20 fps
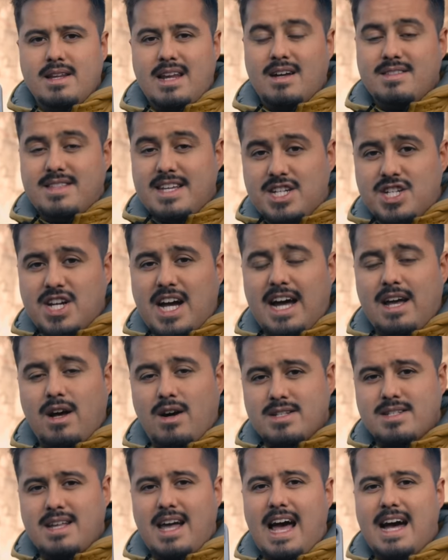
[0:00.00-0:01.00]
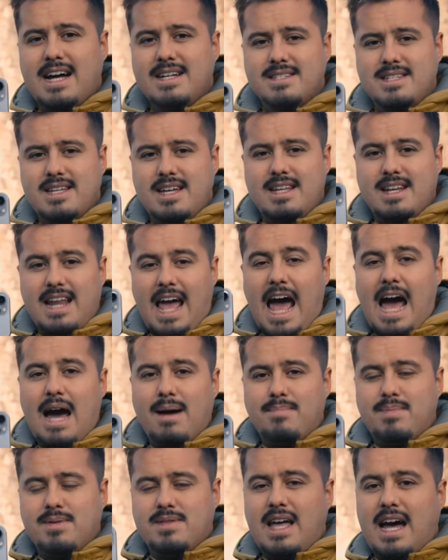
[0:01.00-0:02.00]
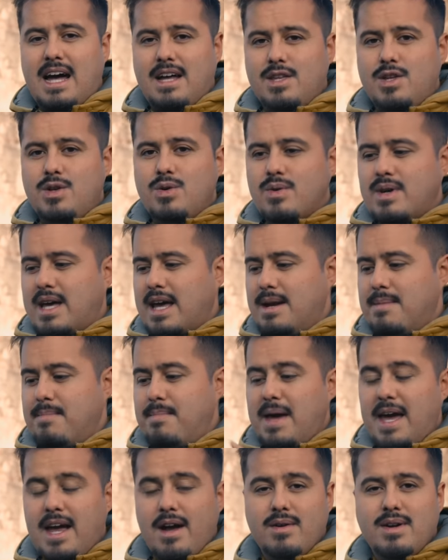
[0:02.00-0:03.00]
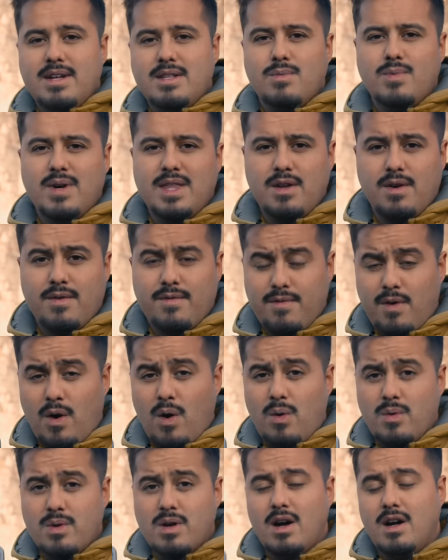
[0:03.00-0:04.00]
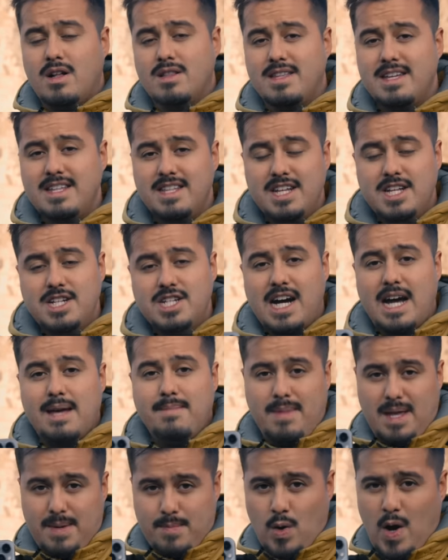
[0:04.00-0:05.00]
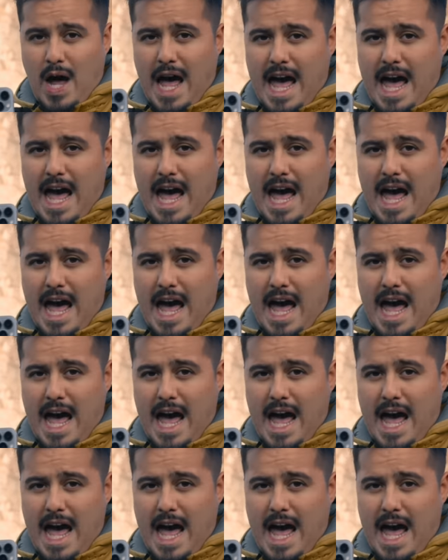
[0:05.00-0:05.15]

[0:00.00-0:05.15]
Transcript: Now D J I also has an app that you can pair it with your phone called the D J I Mimo